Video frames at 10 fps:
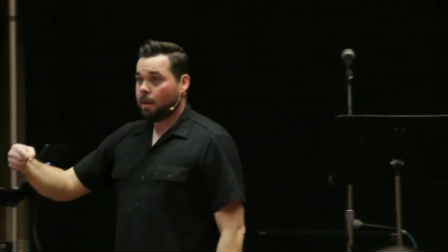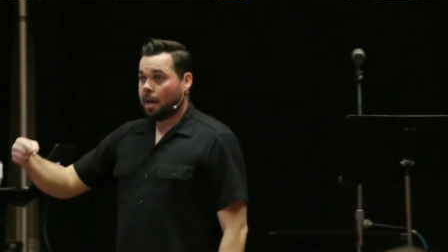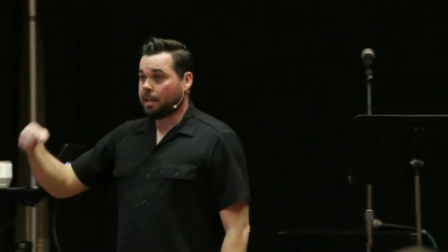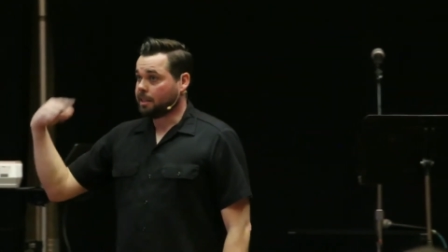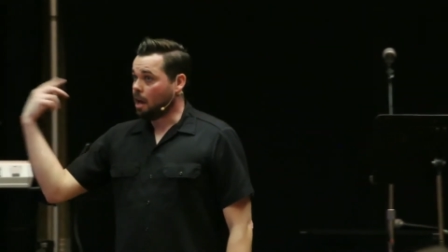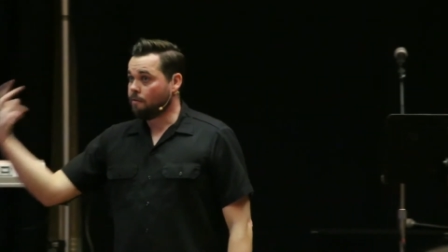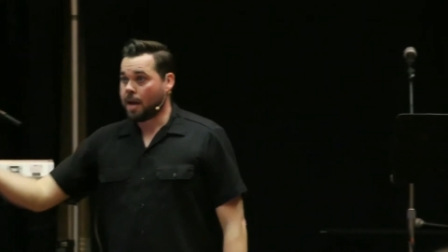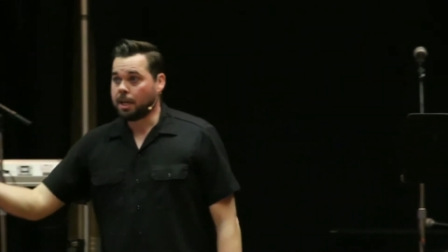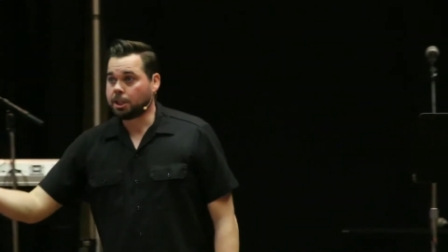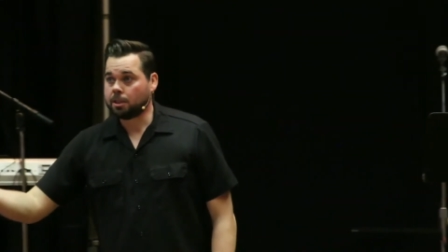and
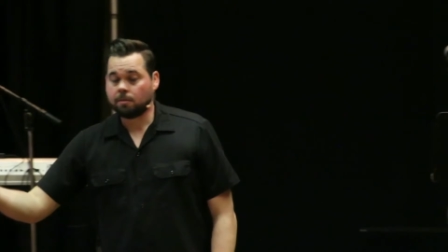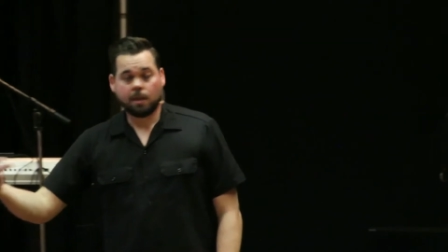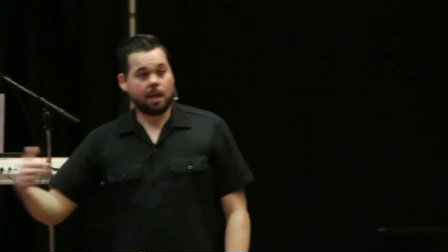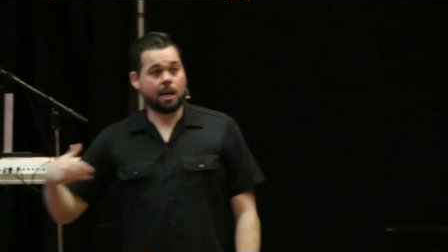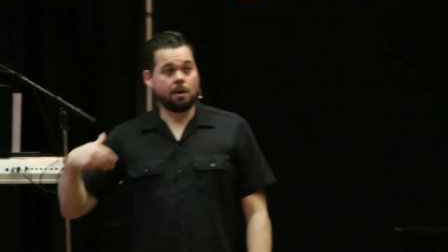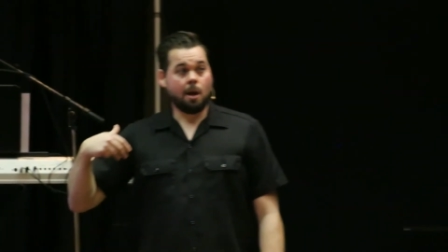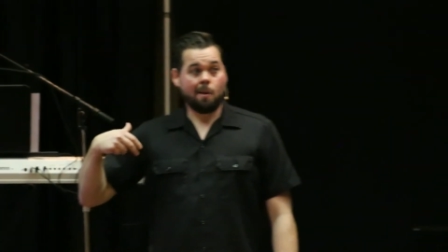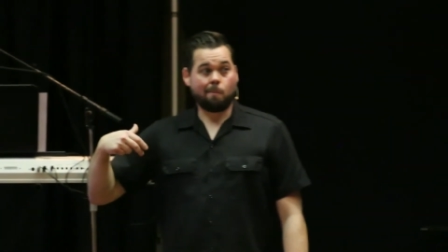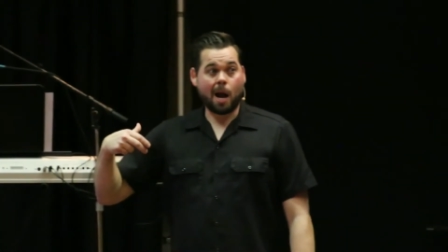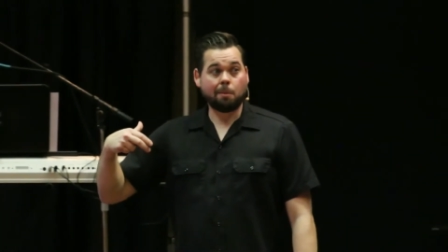salvation and
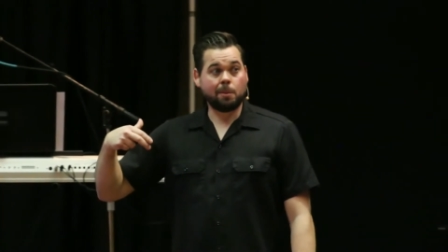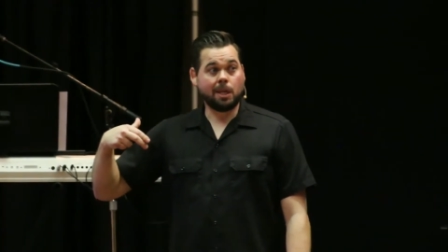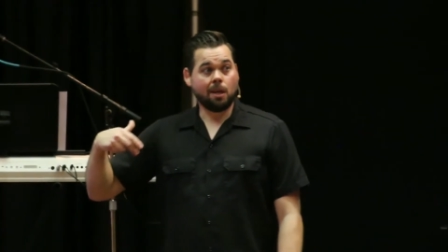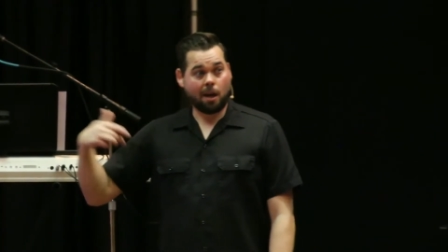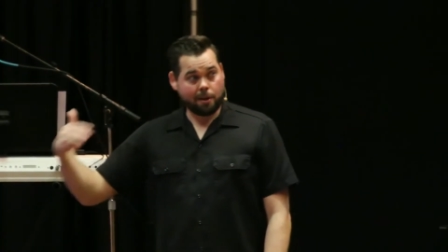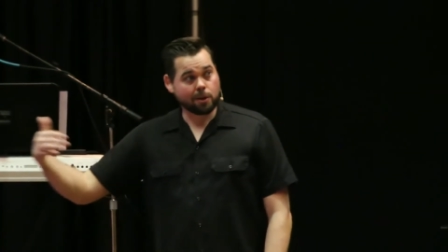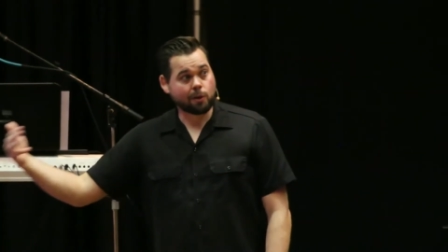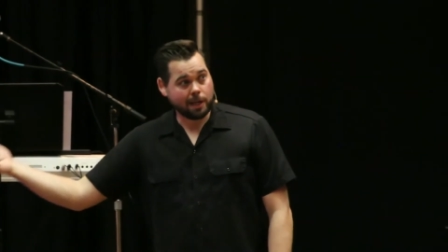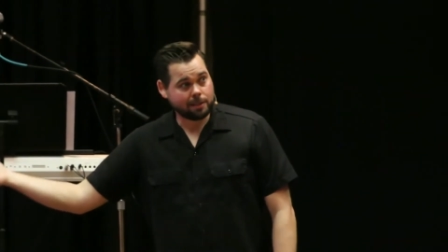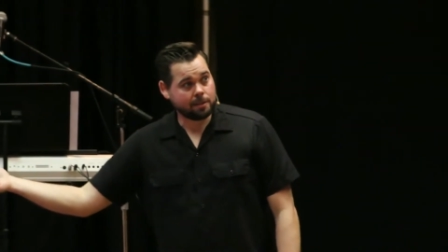probably other
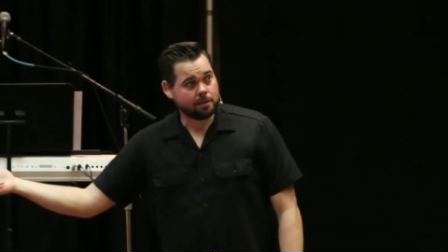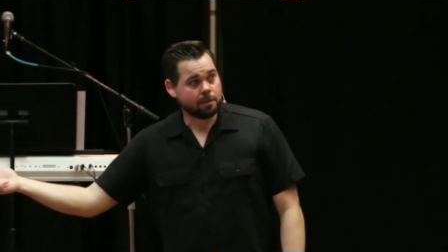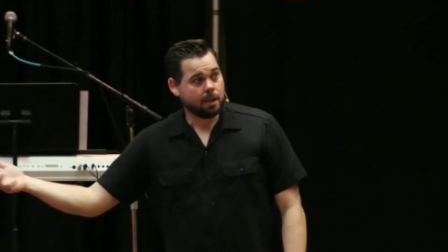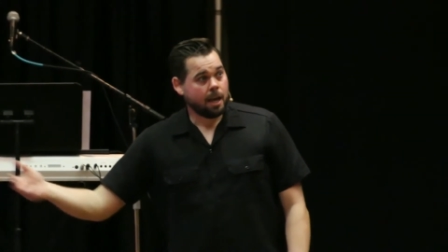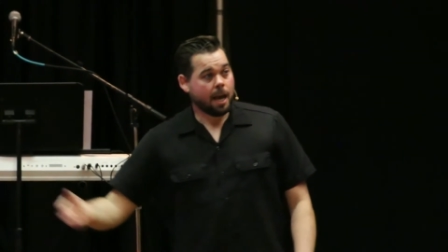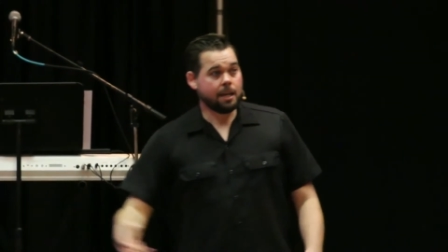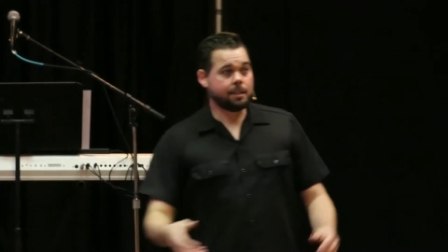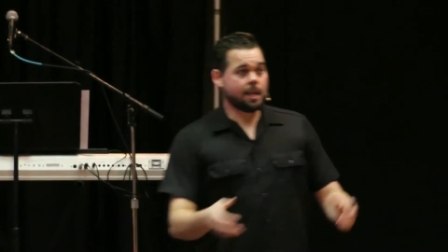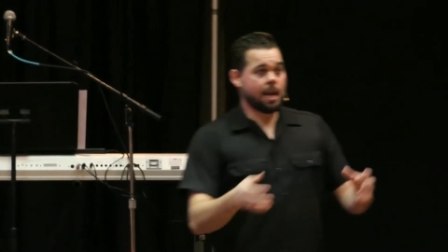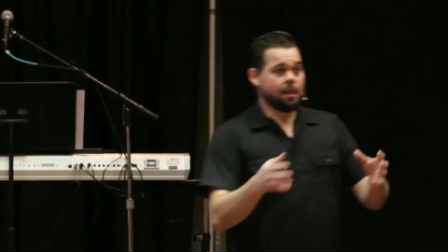graces. And
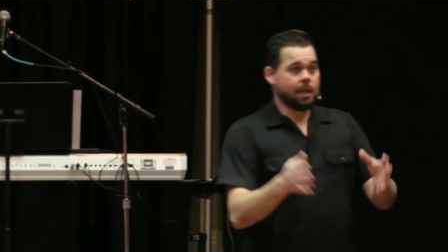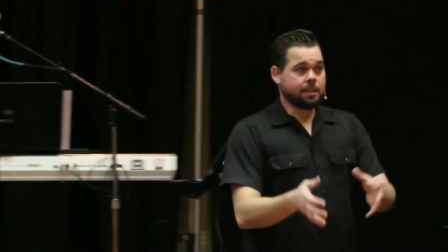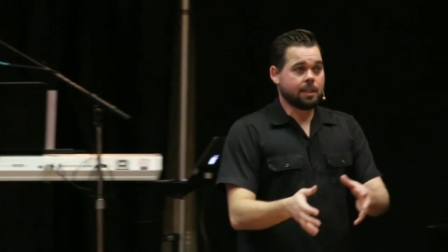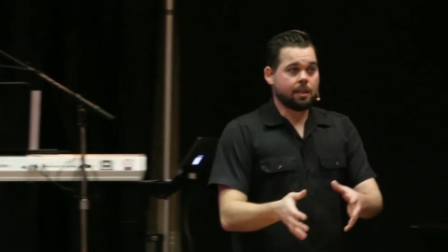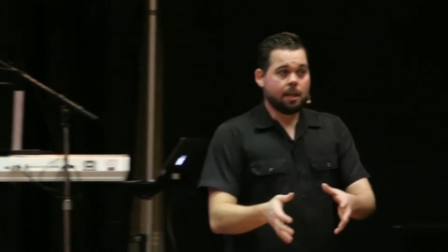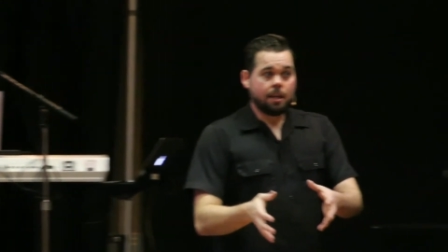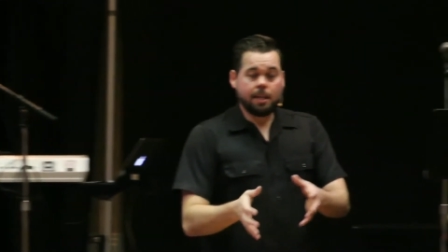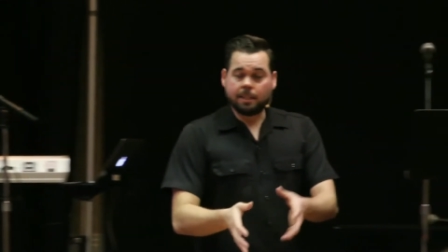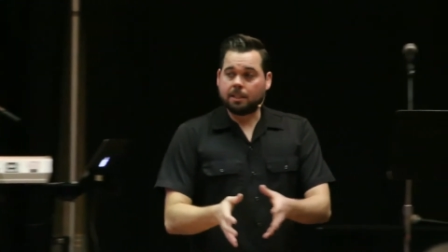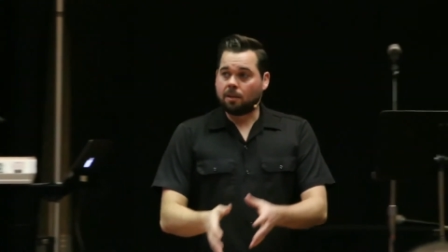he's saying, Listen,
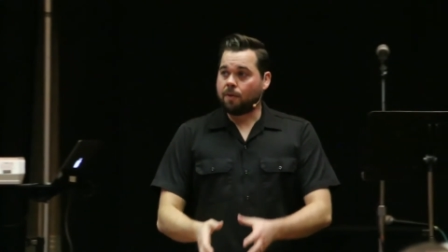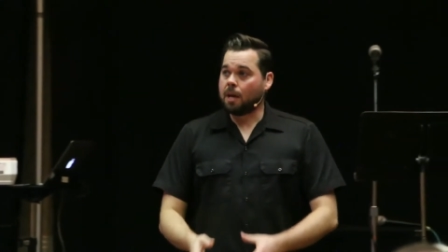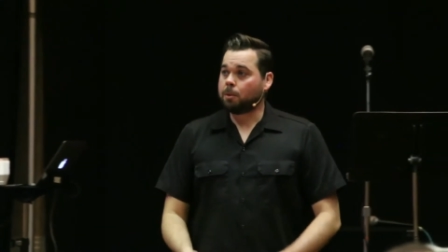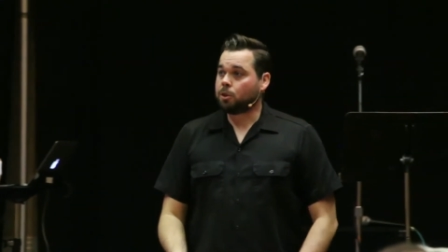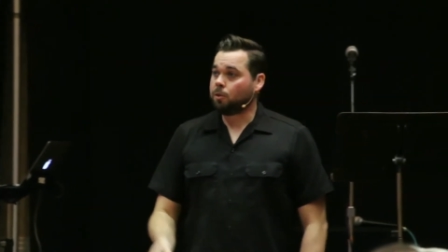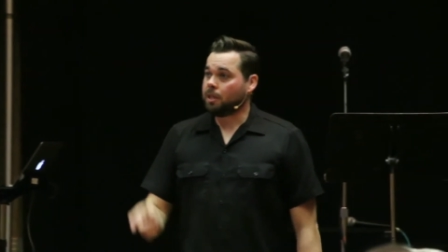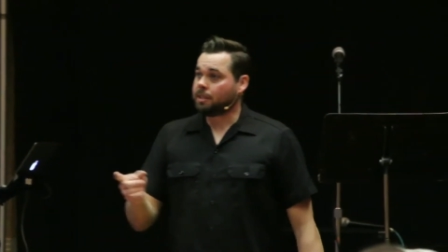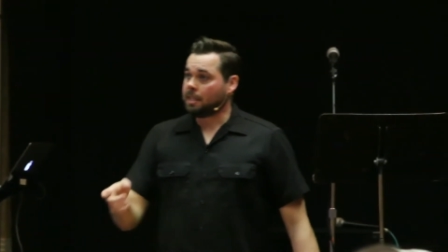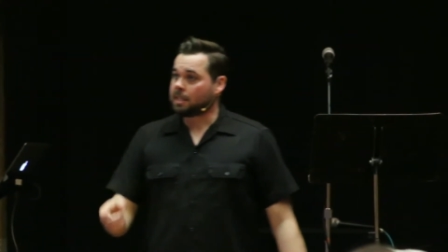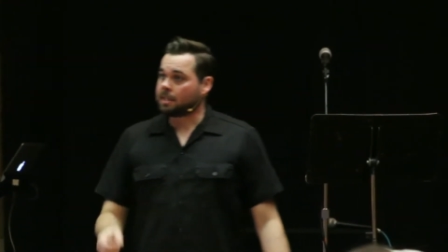this is available to you. And he
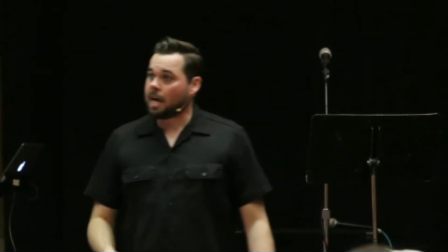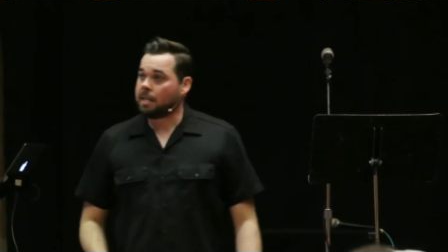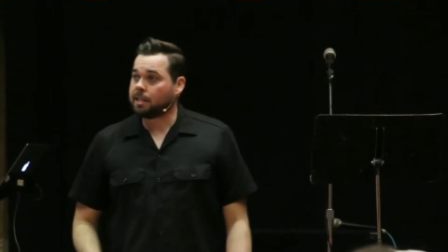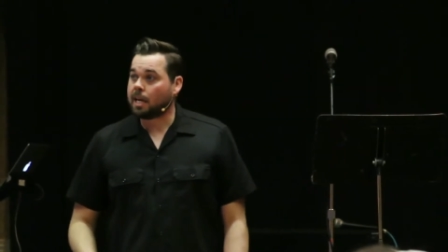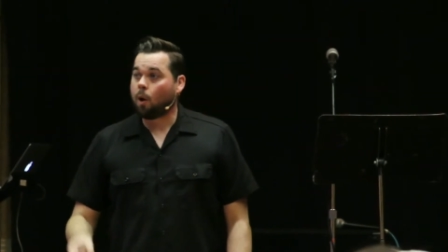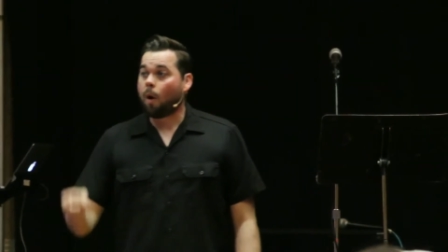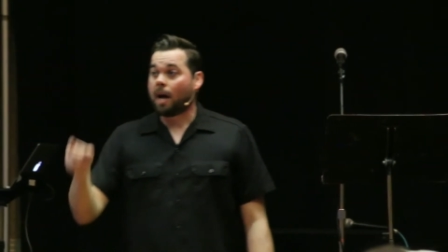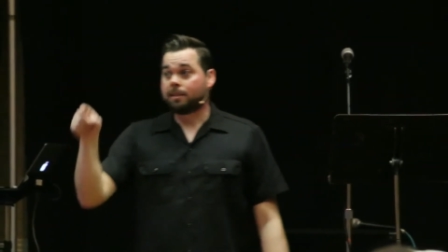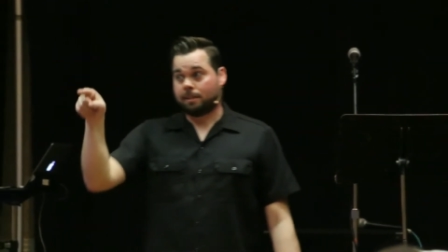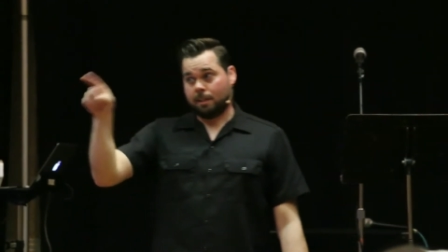sees this guy. He's like, Oh,
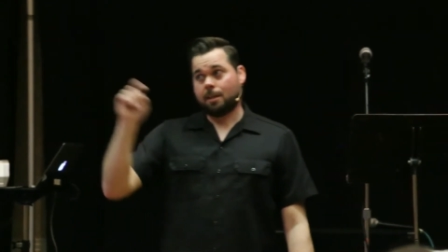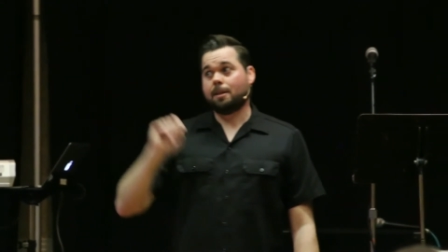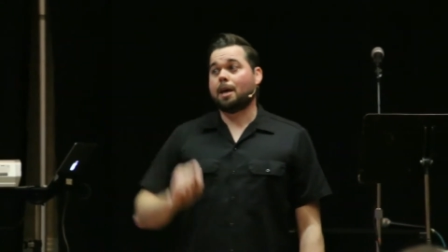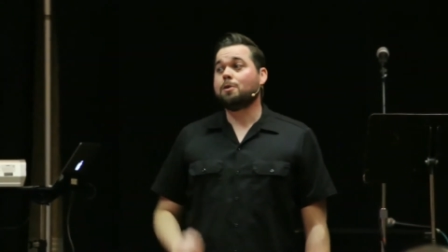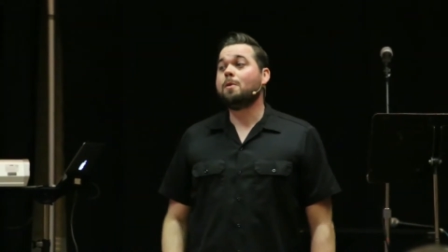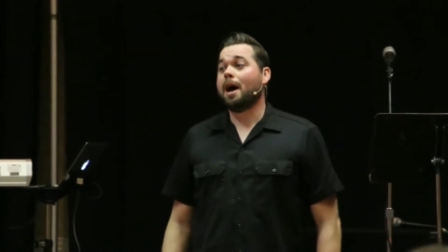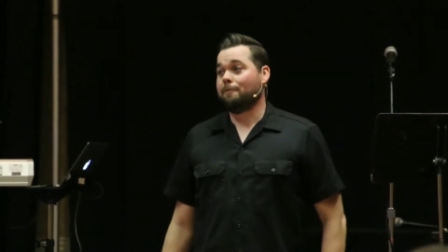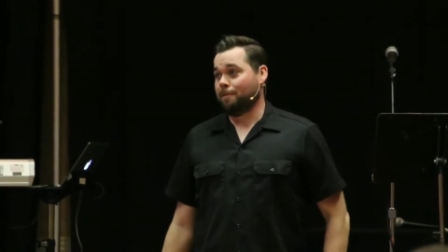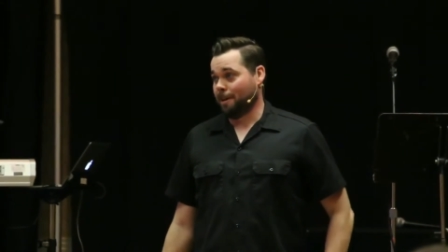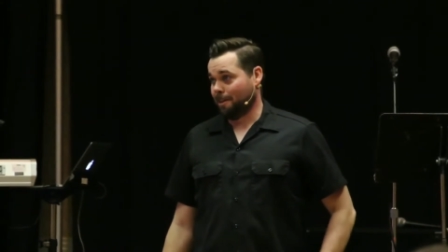I see that you
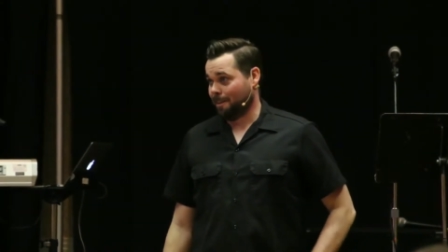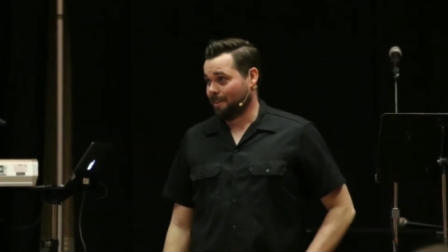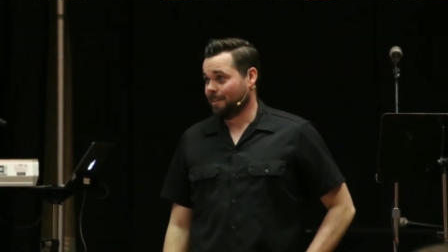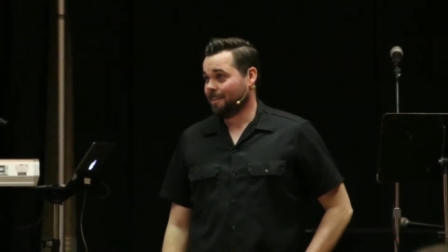have faith.